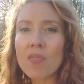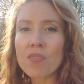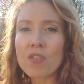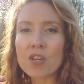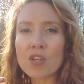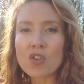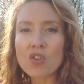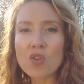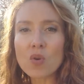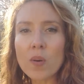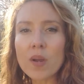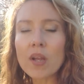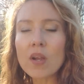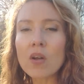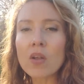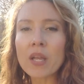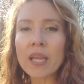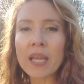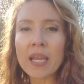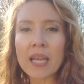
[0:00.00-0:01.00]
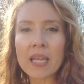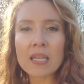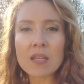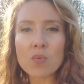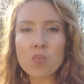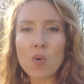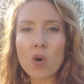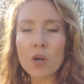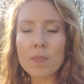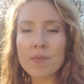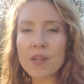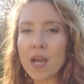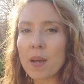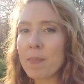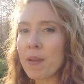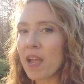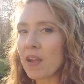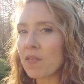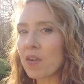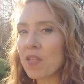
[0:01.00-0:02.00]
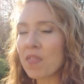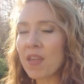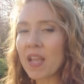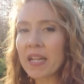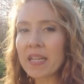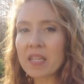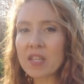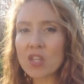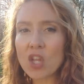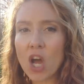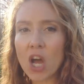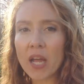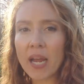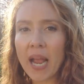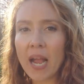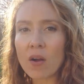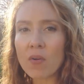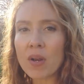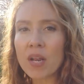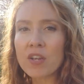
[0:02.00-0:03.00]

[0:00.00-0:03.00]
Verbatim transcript: the soil gets warmed up, everything is thawed out,